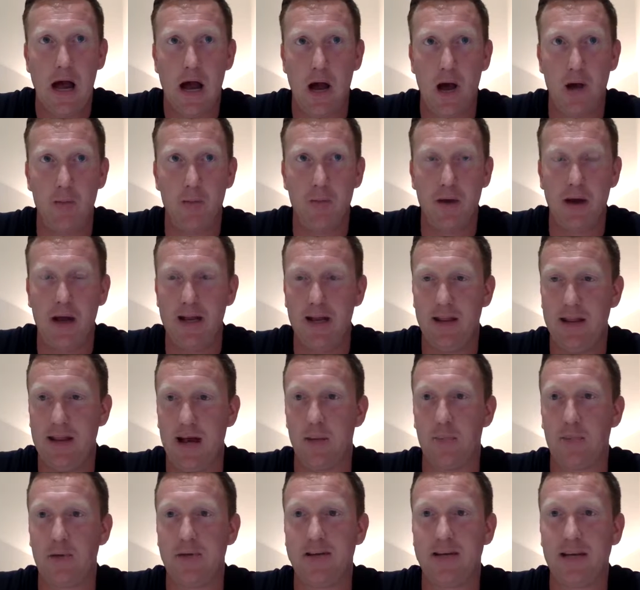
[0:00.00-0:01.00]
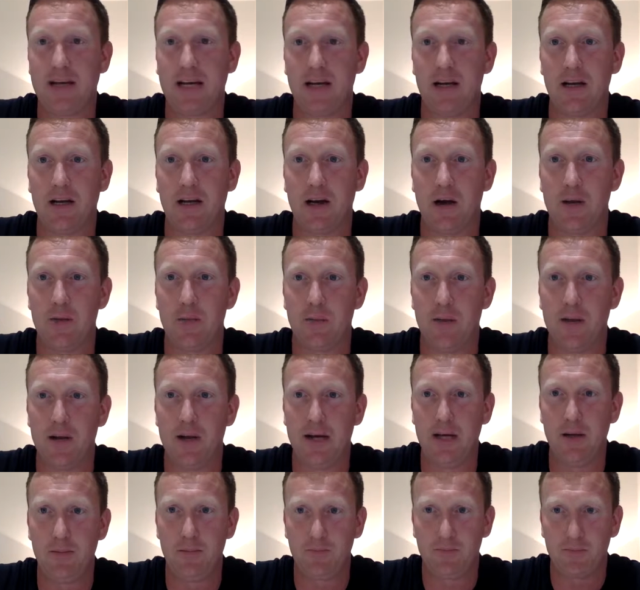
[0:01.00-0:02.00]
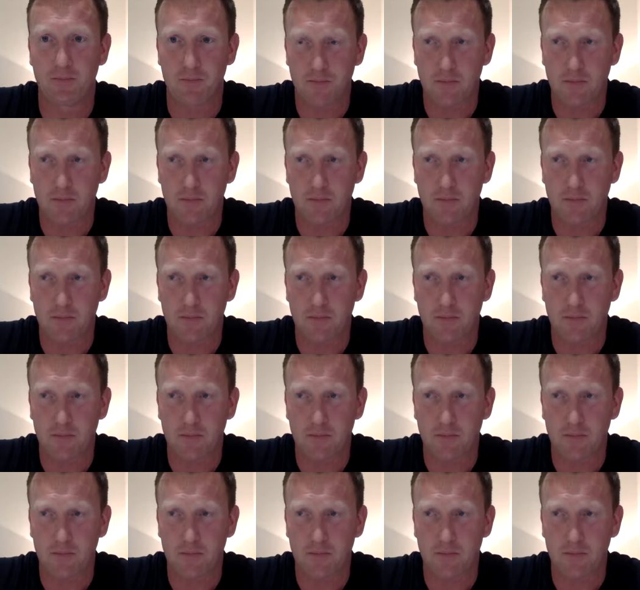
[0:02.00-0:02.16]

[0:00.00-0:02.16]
And in that particular company,